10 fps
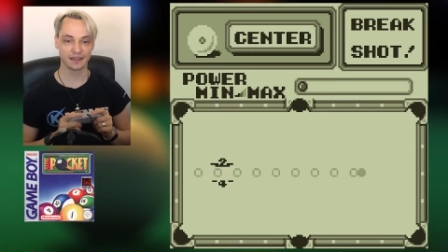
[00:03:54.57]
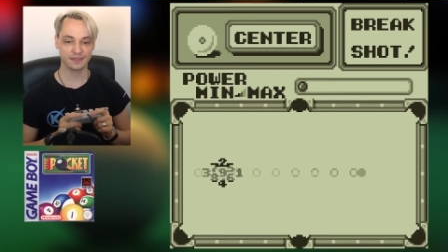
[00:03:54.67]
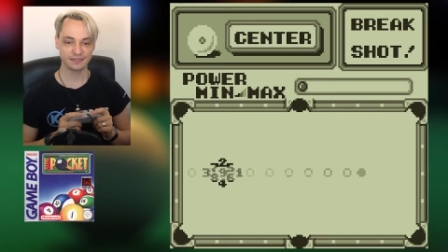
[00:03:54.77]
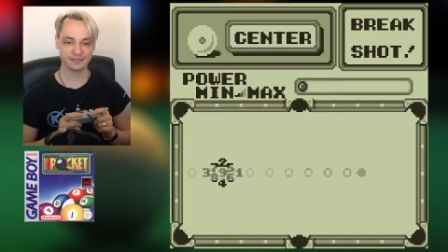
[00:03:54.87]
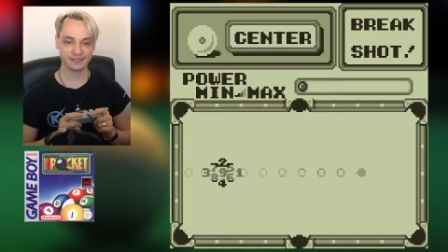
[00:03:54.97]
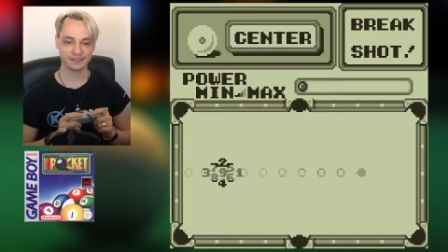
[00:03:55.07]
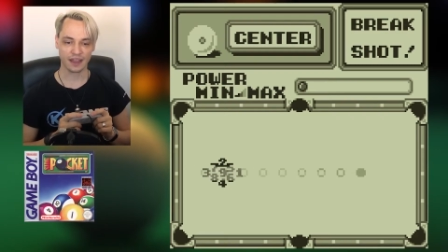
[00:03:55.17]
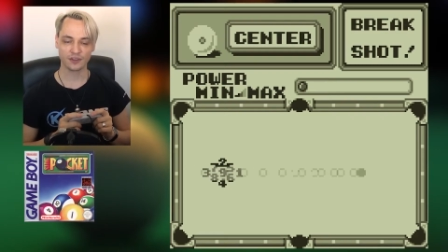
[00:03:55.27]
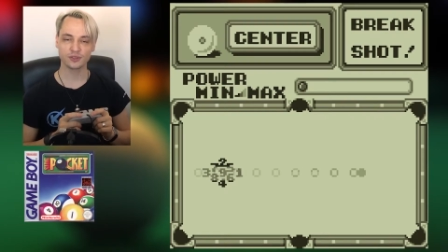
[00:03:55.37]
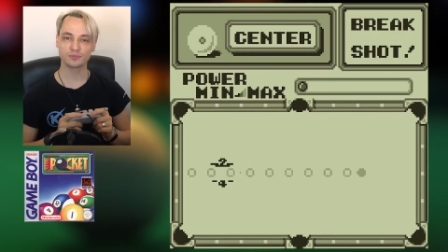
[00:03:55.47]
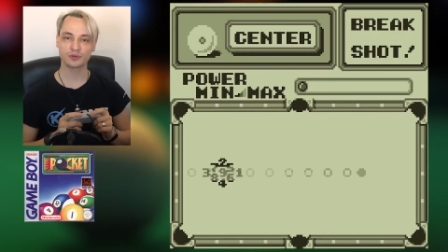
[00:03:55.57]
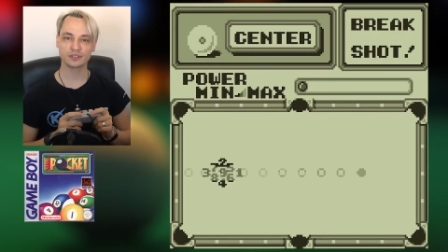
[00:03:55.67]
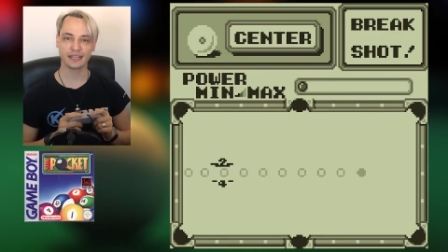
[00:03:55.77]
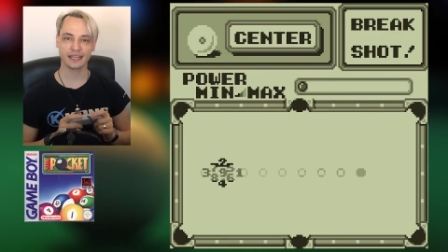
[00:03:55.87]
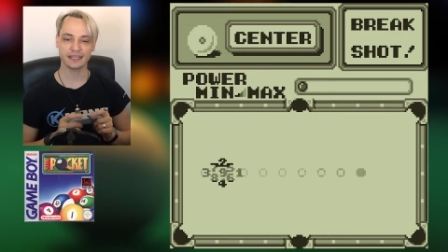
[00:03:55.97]
This is how you
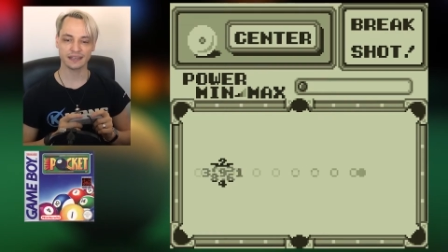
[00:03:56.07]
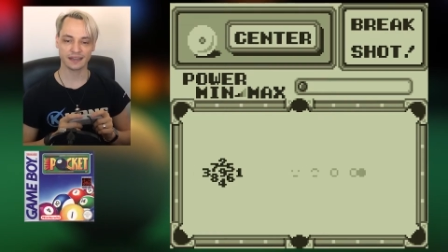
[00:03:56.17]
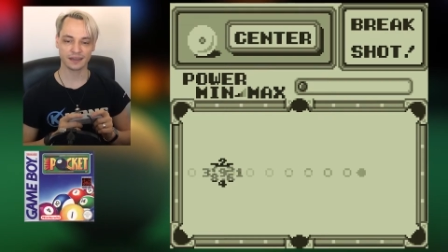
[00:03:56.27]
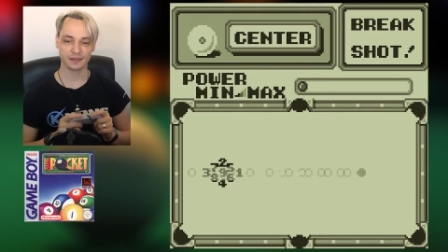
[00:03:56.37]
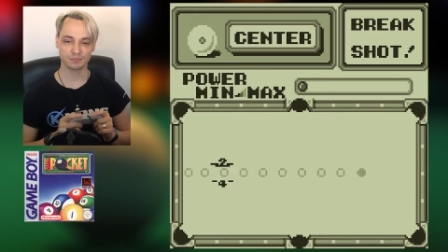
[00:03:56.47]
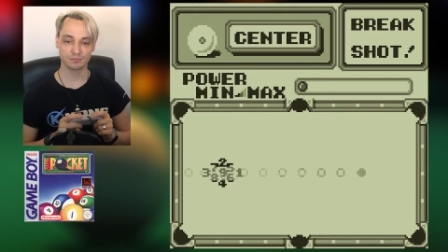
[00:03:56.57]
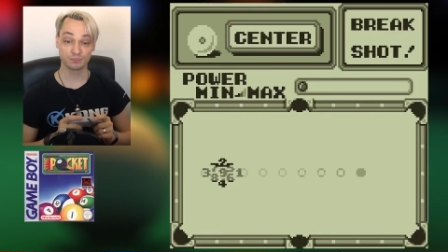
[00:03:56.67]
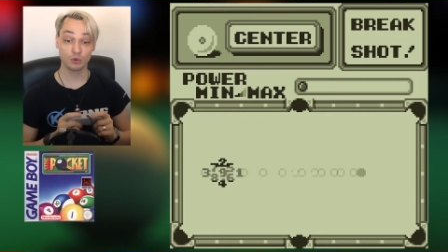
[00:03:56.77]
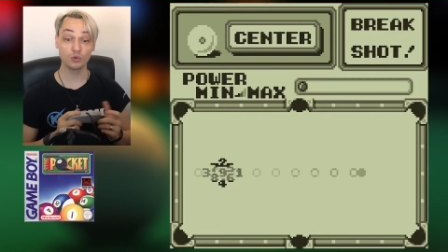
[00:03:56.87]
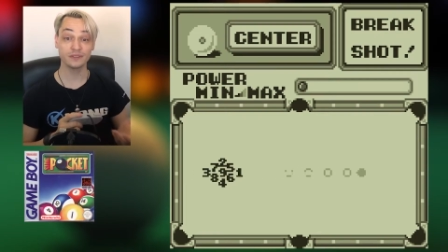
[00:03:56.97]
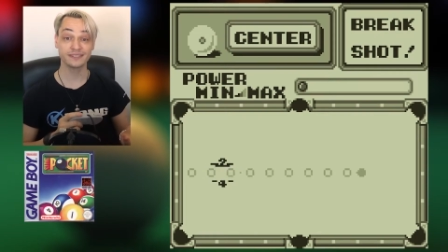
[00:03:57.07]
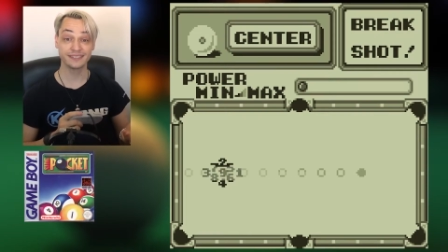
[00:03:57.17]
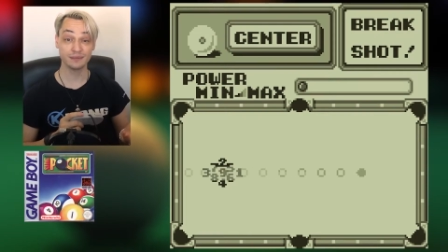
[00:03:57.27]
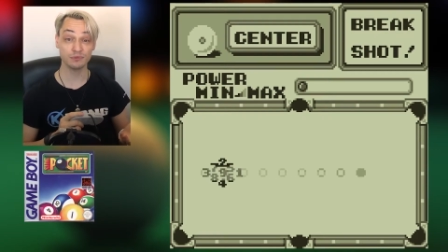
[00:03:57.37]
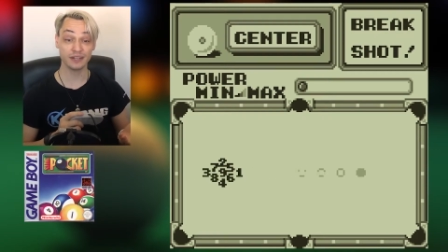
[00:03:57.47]
port a pool
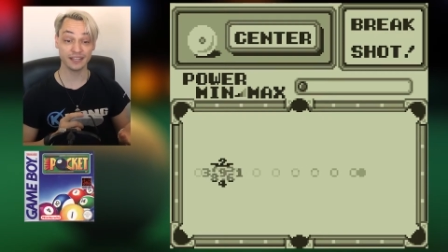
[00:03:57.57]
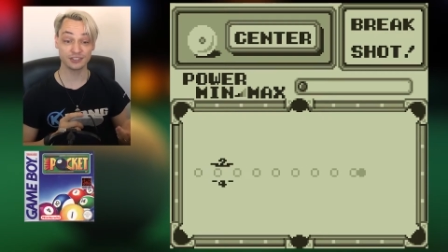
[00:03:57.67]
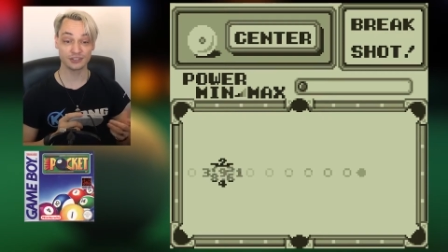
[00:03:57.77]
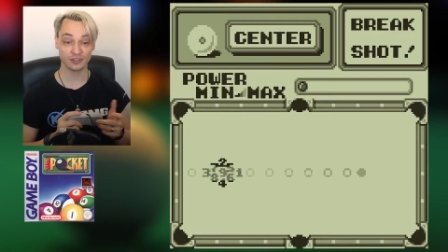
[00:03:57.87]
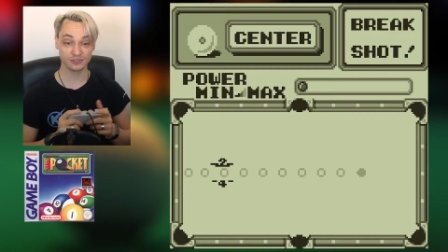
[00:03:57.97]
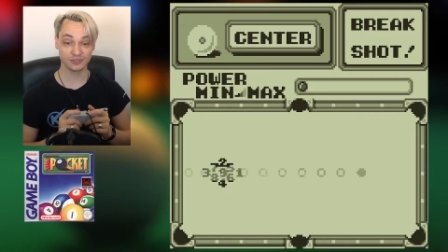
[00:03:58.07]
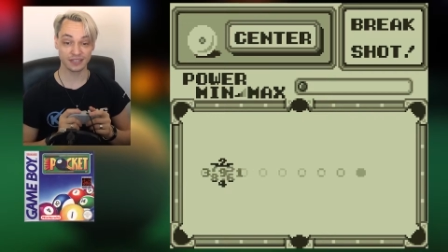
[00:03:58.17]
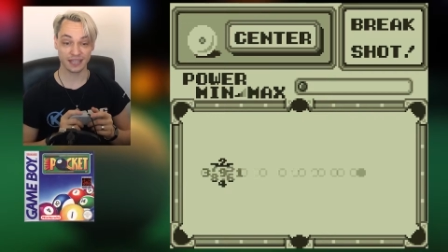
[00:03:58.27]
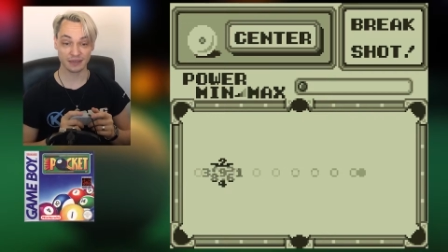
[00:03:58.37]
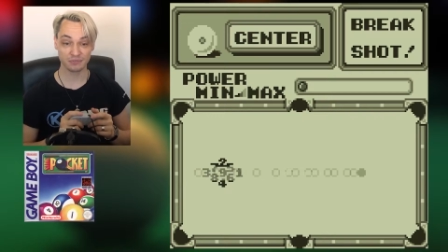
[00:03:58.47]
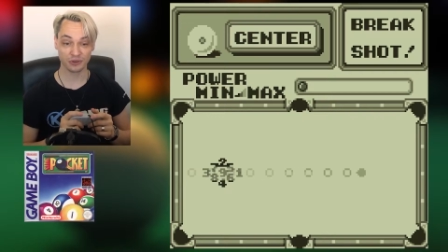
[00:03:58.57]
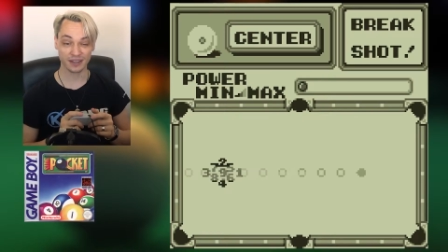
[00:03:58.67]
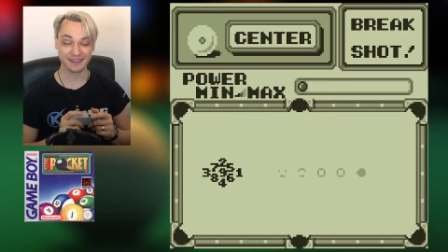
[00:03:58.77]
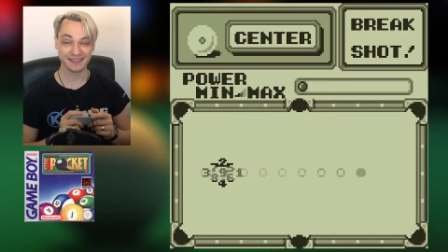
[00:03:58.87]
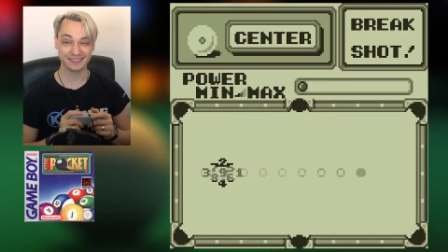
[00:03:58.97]
simulation onto the Game
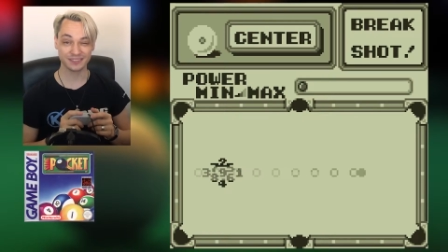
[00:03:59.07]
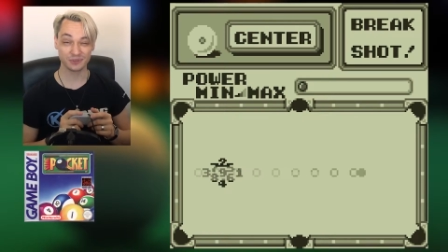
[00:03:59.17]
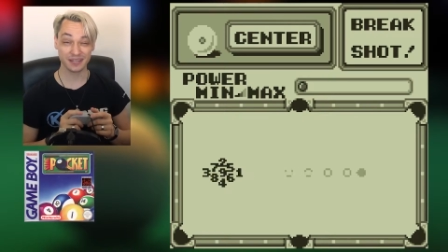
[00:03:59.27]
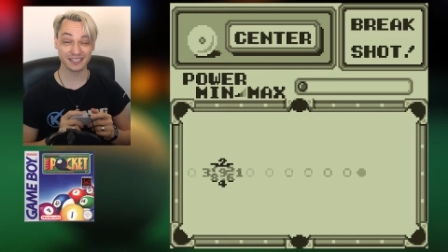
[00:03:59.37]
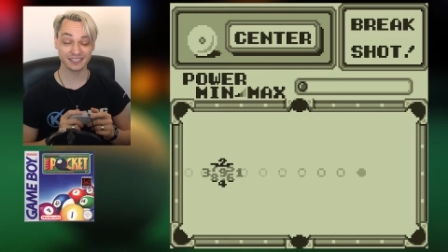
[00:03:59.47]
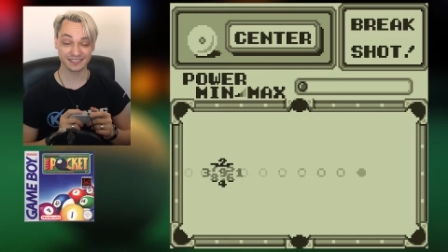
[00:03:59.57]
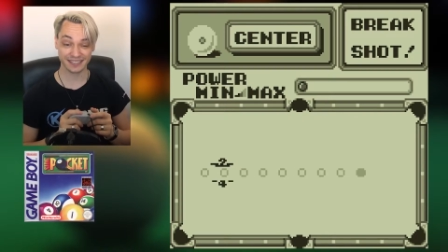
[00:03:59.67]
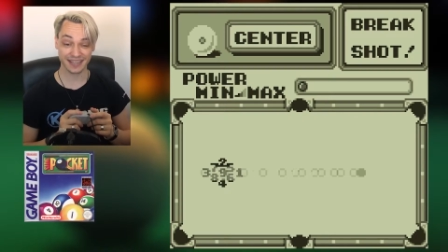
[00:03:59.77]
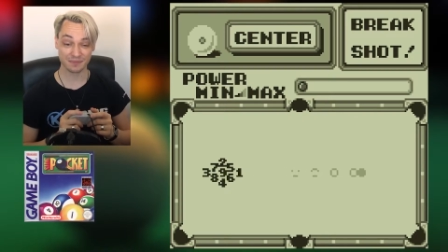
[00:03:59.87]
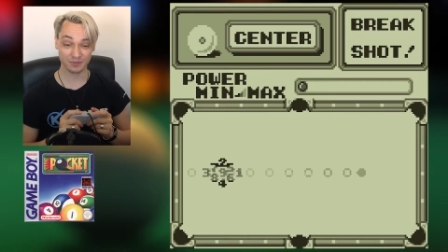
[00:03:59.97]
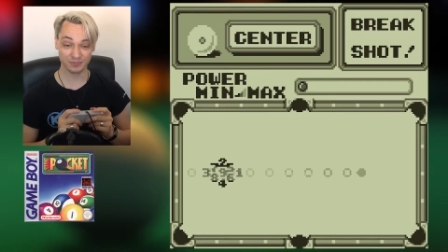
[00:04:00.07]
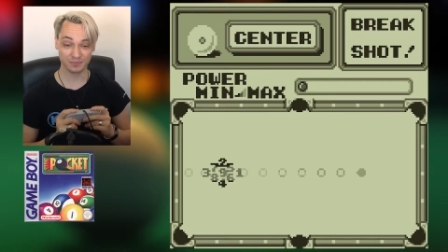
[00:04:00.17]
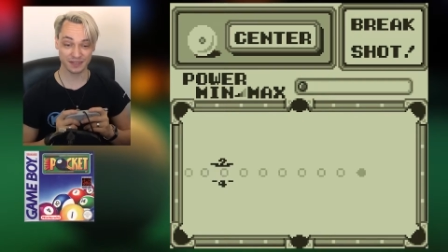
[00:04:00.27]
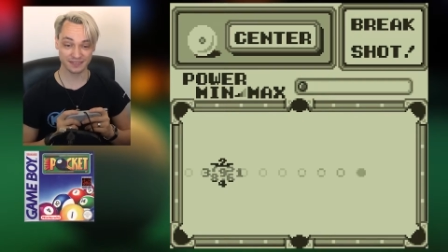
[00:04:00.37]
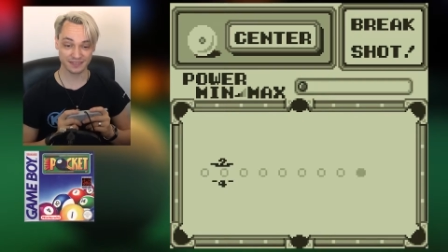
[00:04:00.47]
Boy, and it's really just a couple of
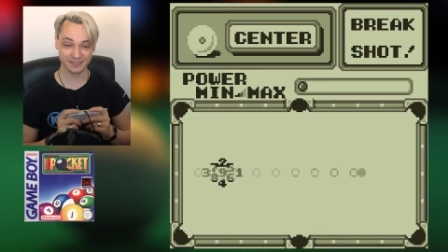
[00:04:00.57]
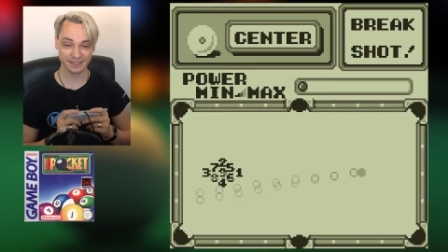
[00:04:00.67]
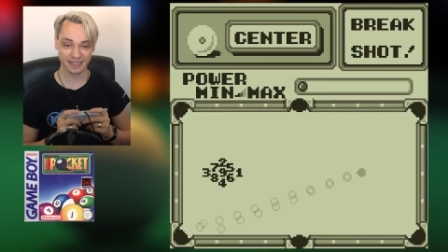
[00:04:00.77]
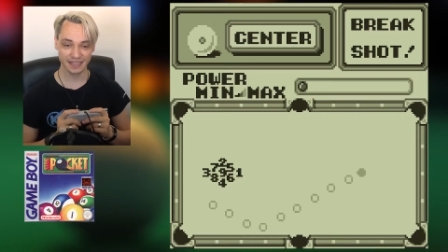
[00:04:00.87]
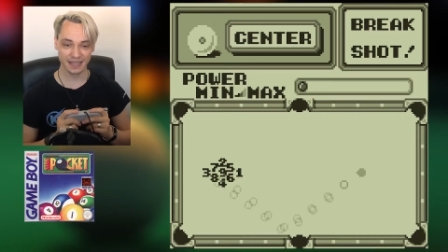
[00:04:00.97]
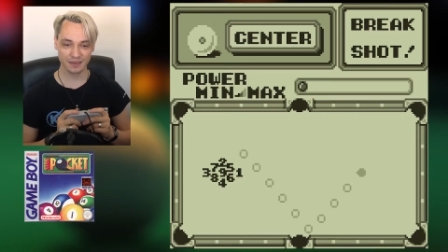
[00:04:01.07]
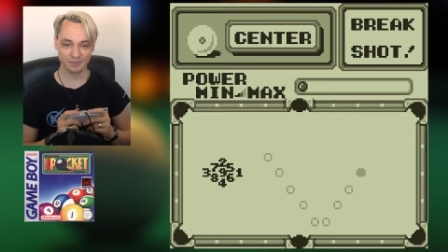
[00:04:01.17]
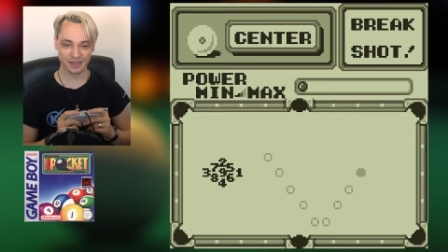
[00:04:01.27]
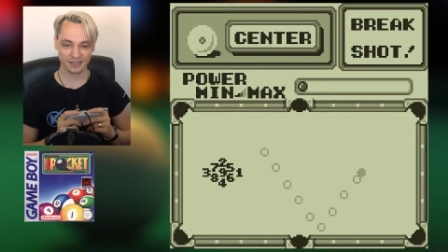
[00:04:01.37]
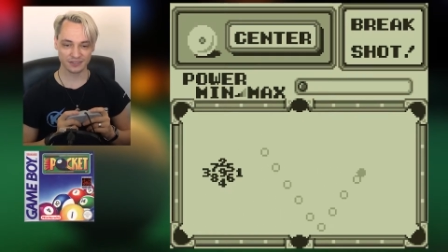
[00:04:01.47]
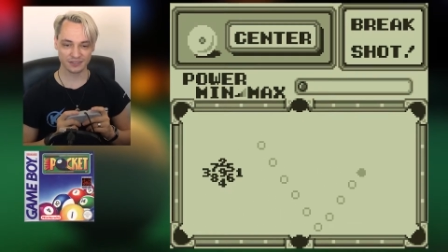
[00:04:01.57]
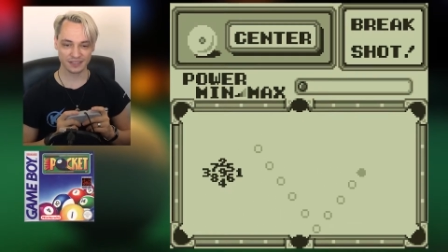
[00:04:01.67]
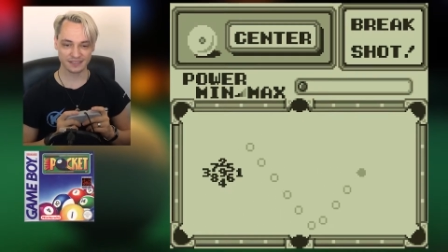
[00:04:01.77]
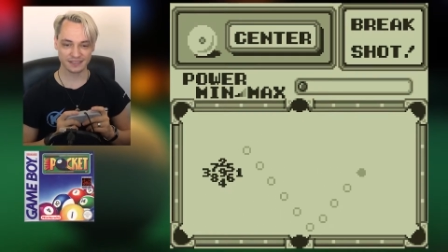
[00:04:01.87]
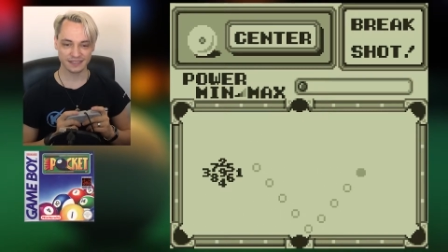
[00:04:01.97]
pixels. But you
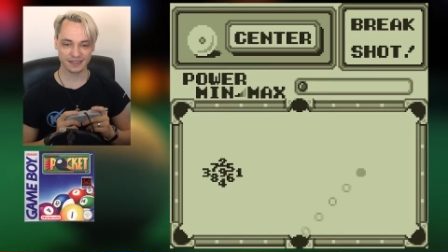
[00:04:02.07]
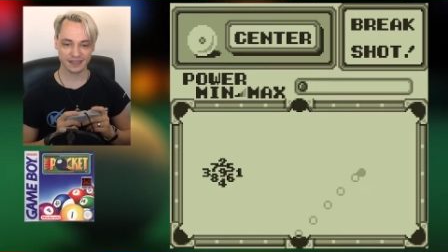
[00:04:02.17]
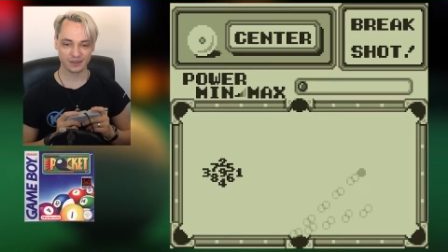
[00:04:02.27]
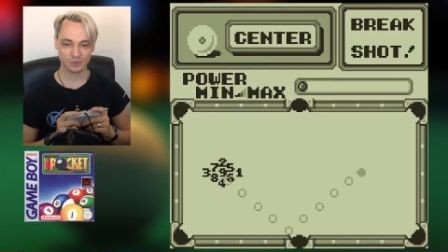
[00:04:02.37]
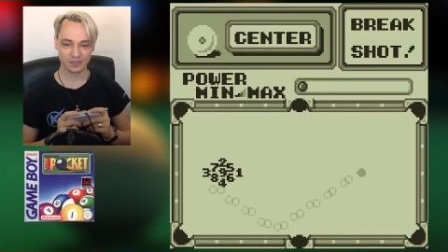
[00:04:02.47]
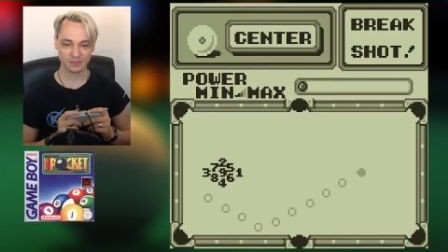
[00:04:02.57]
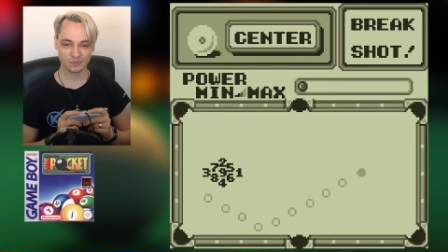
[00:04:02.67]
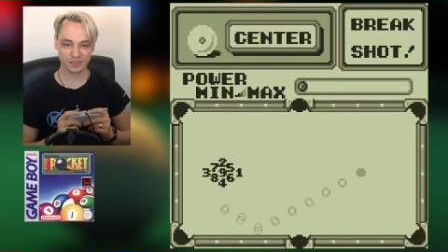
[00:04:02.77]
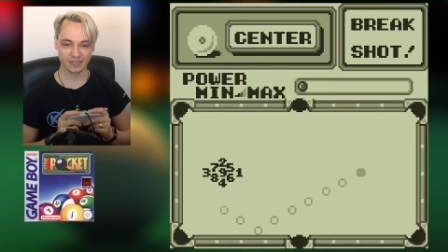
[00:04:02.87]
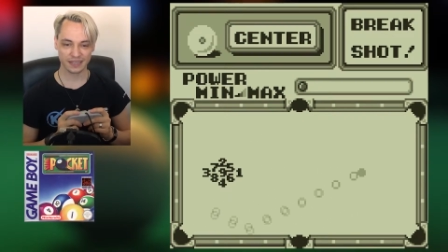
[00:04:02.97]
can see when